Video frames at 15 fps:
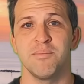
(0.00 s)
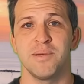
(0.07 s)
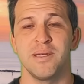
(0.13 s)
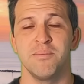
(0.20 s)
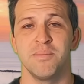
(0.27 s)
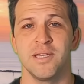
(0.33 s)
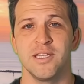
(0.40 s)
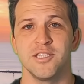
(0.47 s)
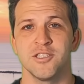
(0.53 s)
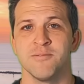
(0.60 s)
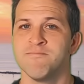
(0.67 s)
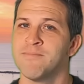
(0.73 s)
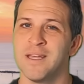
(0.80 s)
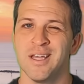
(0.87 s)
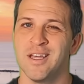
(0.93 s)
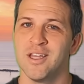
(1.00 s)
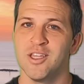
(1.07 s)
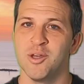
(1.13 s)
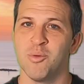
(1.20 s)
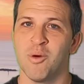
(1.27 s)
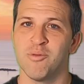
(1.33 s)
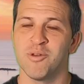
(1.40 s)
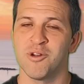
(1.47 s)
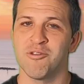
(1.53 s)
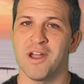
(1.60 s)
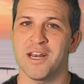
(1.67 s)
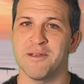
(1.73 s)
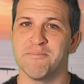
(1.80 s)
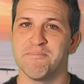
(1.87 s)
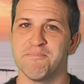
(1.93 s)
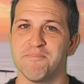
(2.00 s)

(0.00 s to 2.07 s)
Pete Beach. You won't regret it.